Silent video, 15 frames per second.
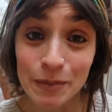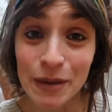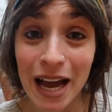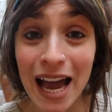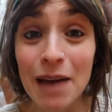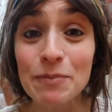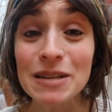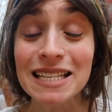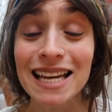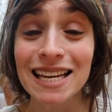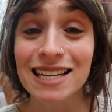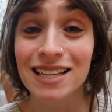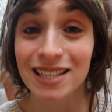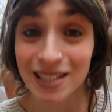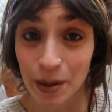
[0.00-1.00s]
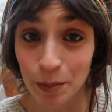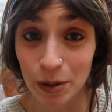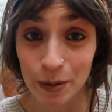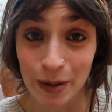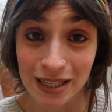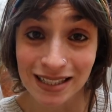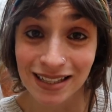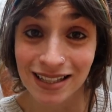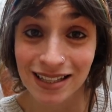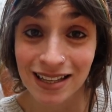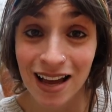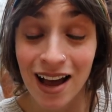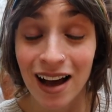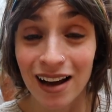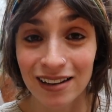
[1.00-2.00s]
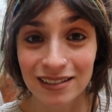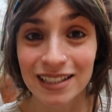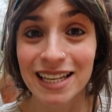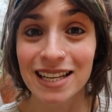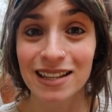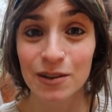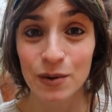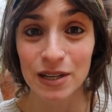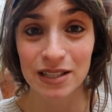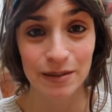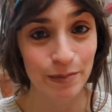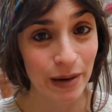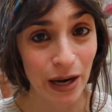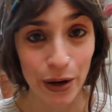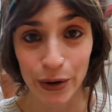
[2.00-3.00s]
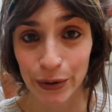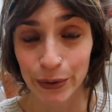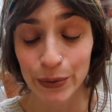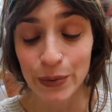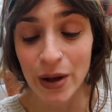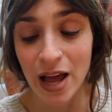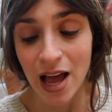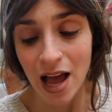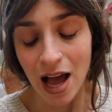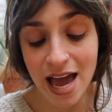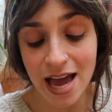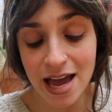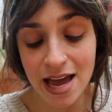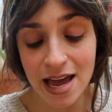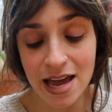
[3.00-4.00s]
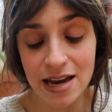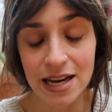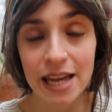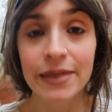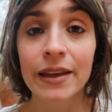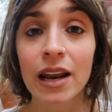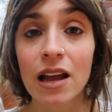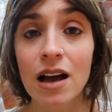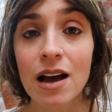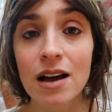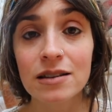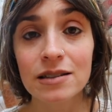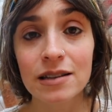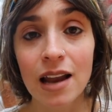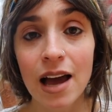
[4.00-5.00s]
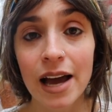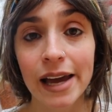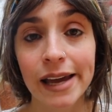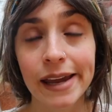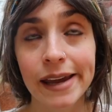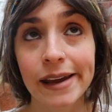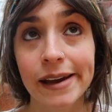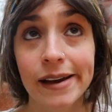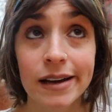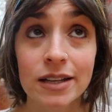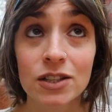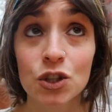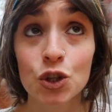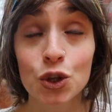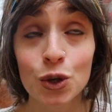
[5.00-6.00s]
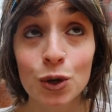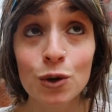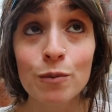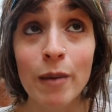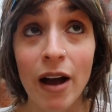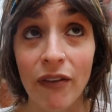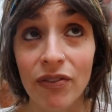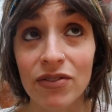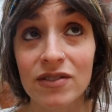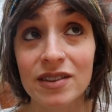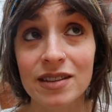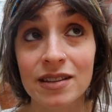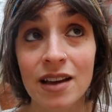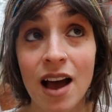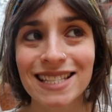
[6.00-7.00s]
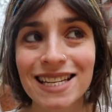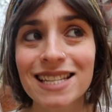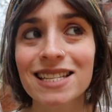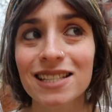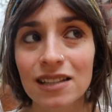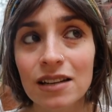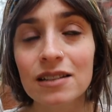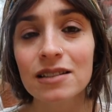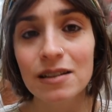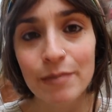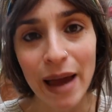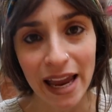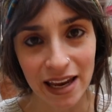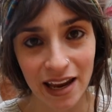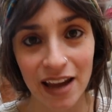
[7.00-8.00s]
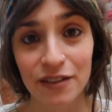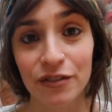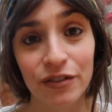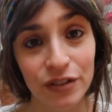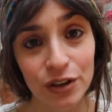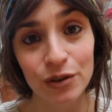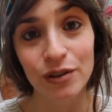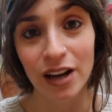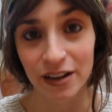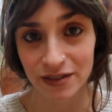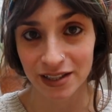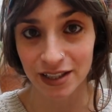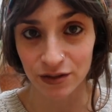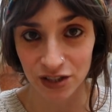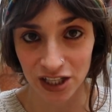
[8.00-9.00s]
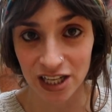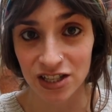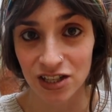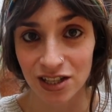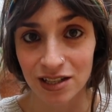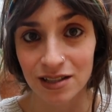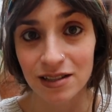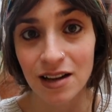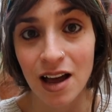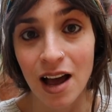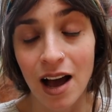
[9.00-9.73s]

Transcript: I have been taking supplements. I'll link the ones below. And in the last like 2 months, I did start to make a few lifestyle changes.